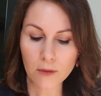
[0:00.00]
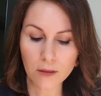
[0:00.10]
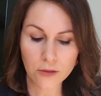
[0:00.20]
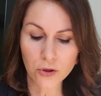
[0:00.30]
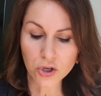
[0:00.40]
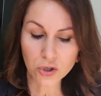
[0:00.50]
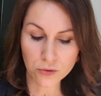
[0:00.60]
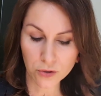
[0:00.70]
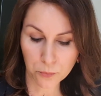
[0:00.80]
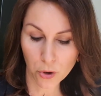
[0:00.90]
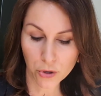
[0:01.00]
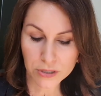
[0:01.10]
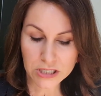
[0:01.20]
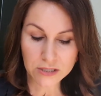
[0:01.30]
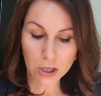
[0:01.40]
The
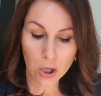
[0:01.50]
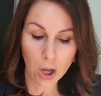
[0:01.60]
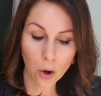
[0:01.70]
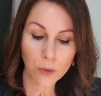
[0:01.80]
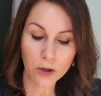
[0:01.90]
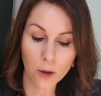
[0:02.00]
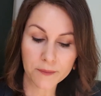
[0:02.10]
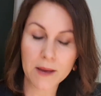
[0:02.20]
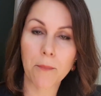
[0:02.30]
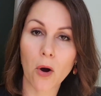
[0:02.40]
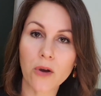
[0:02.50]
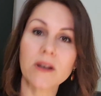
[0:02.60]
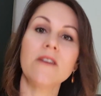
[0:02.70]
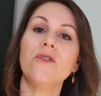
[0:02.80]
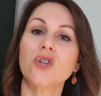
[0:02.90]
brokerage is a lot lower with CommSec Pocket.
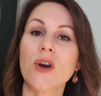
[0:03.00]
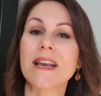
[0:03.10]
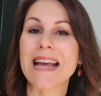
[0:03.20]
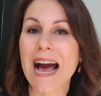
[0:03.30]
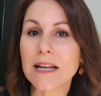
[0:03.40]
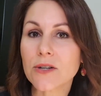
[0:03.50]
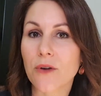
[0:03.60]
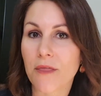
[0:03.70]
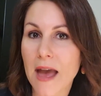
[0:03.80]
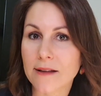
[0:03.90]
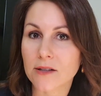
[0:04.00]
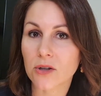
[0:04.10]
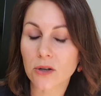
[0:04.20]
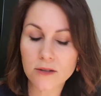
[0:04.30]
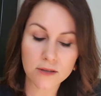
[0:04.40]
If you're trading under
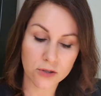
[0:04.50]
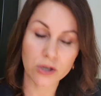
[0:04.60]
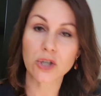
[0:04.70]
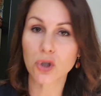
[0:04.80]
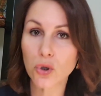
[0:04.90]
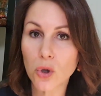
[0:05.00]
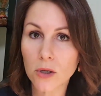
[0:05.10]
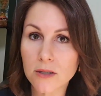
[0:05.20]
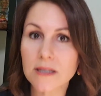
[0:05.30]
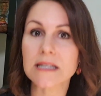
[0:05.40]
$1,000, it's only $2